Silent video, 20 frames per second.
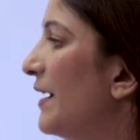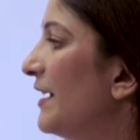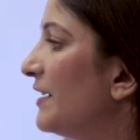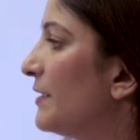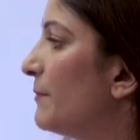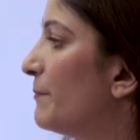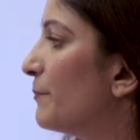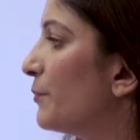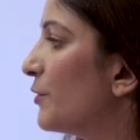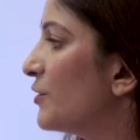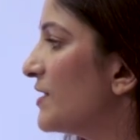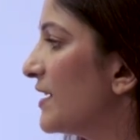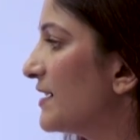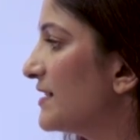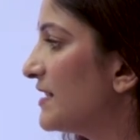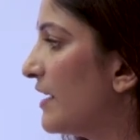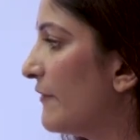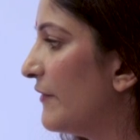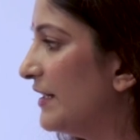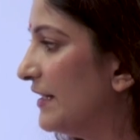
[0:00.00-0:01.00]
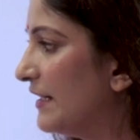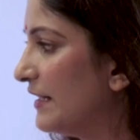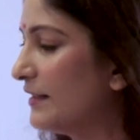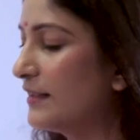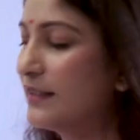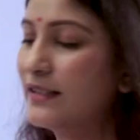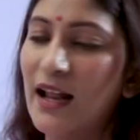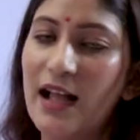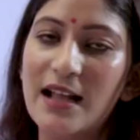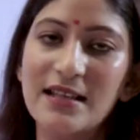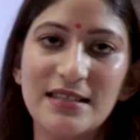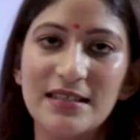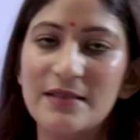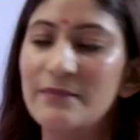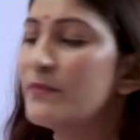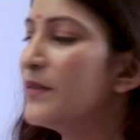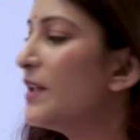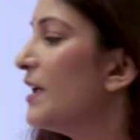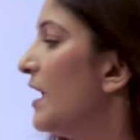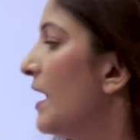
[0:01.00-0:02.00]
built Project 17 class,
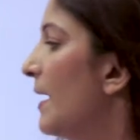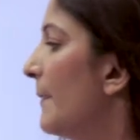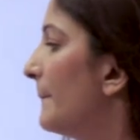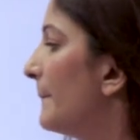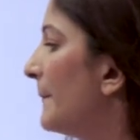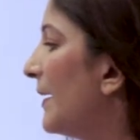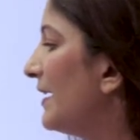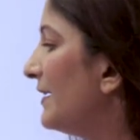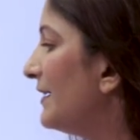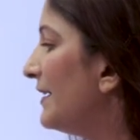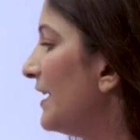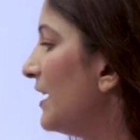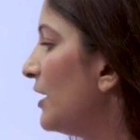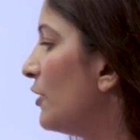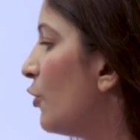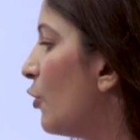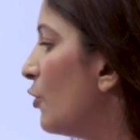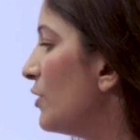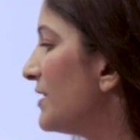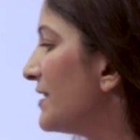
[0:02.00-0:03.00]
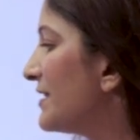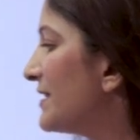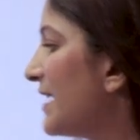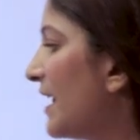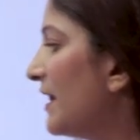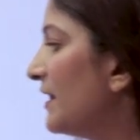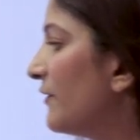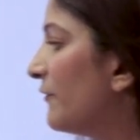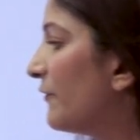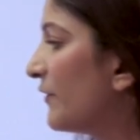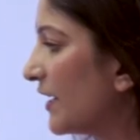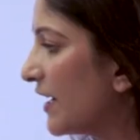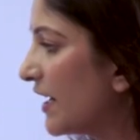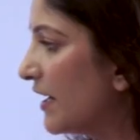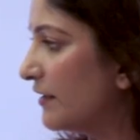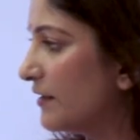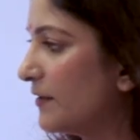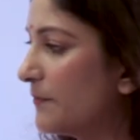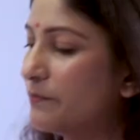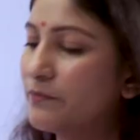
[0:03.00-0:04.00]
multi-role stealth
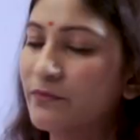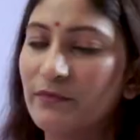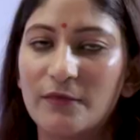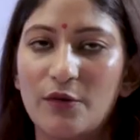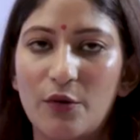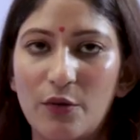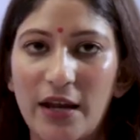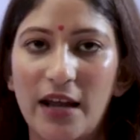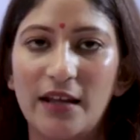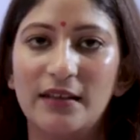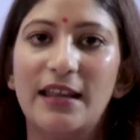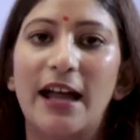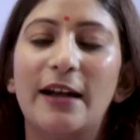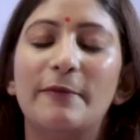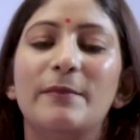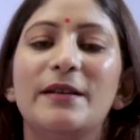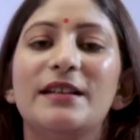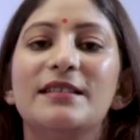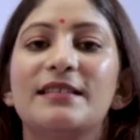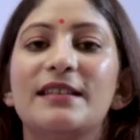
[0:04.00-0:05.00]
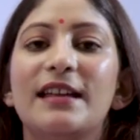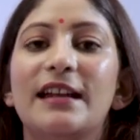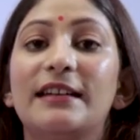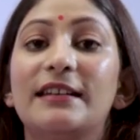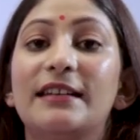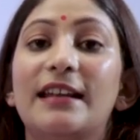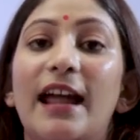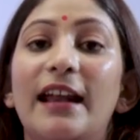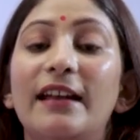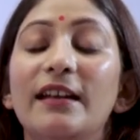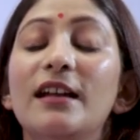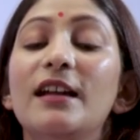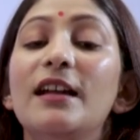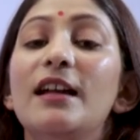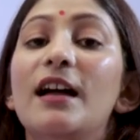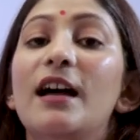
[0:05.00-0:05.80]
frigate. Okay, that means it can